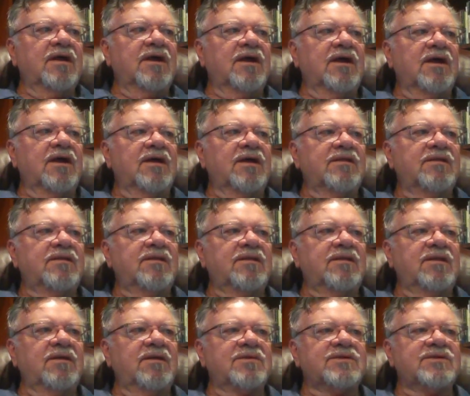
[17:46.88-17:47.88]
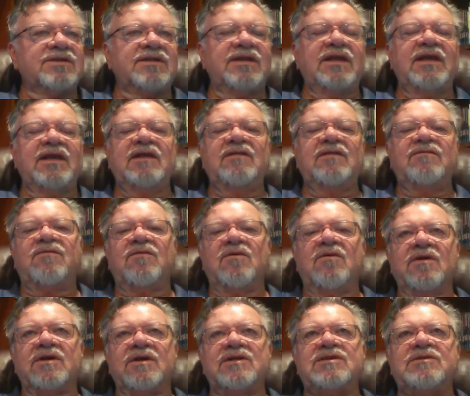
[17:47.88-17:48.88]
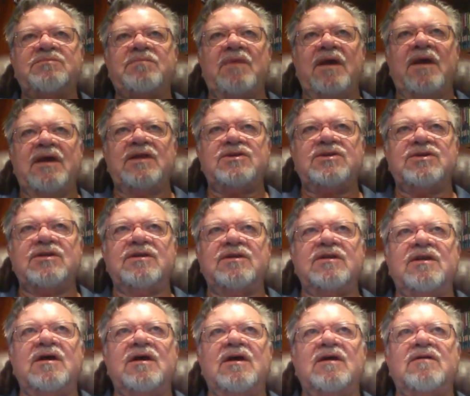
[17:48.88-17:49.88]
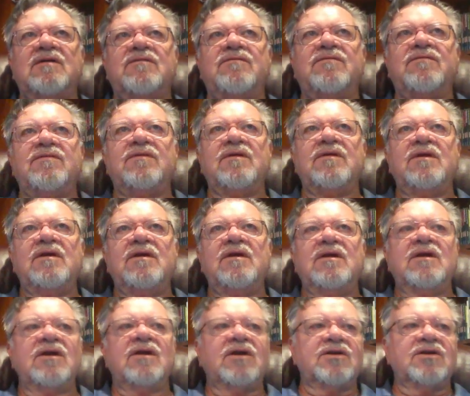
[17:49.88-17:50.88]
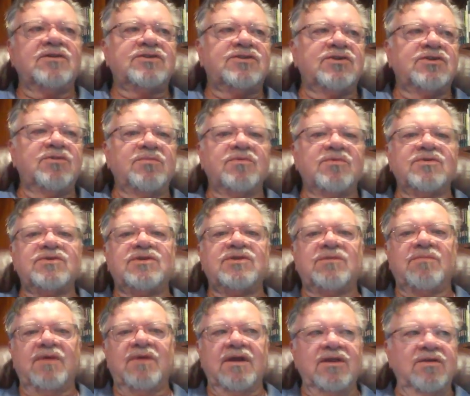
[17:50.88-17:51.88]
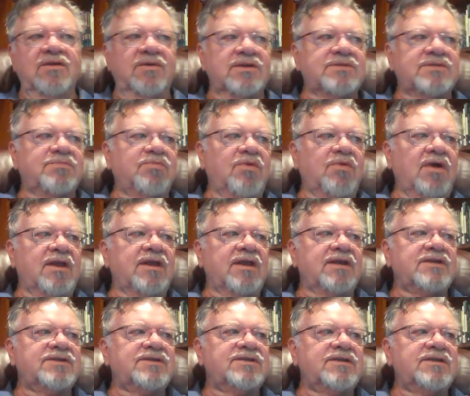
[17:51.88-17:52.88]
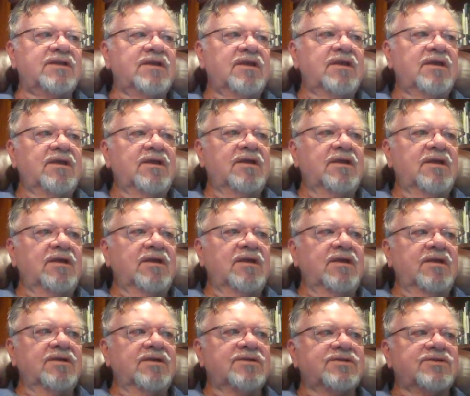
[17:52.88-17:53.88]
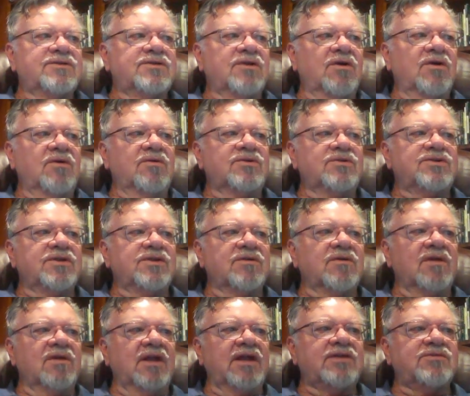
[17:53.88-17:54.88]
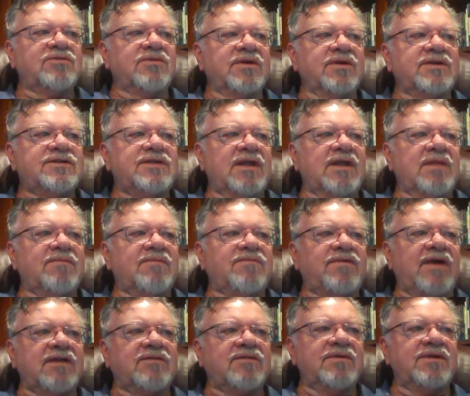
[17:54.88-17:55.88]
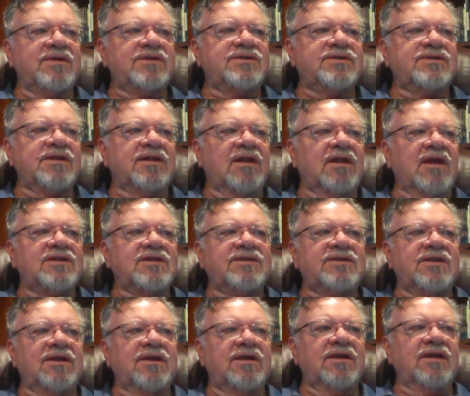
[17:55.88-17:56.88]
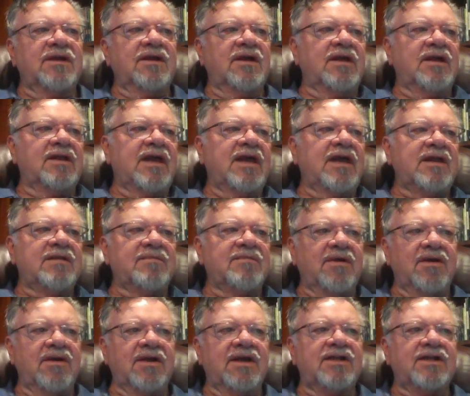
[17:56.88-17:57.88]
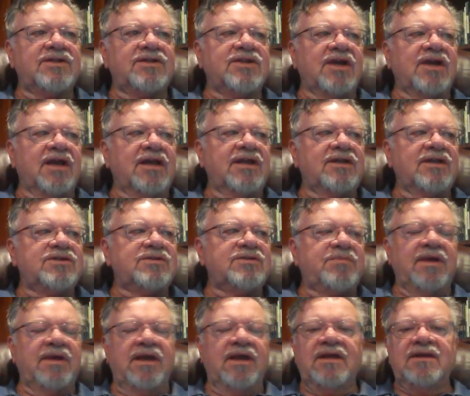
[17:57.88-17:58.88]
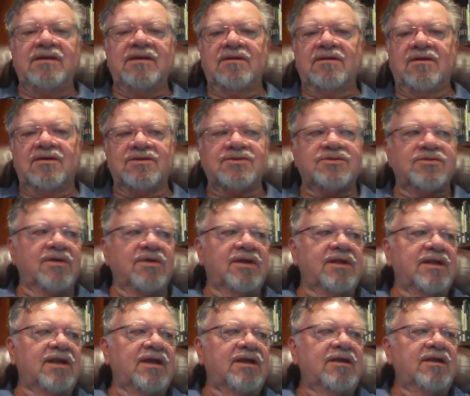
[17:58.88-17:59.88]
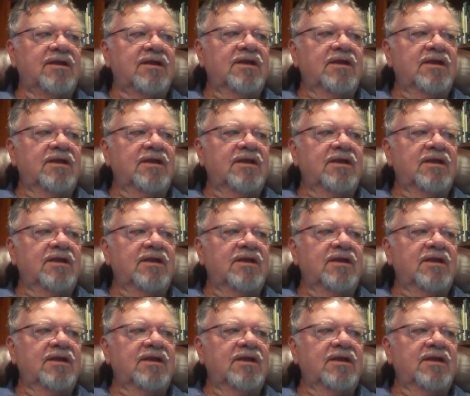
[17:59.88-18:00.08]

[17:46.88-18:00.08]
There was a need for expansion of consumers to buy U.S. products. So General Electric set up factories in Latin America, China, Japan, Australia.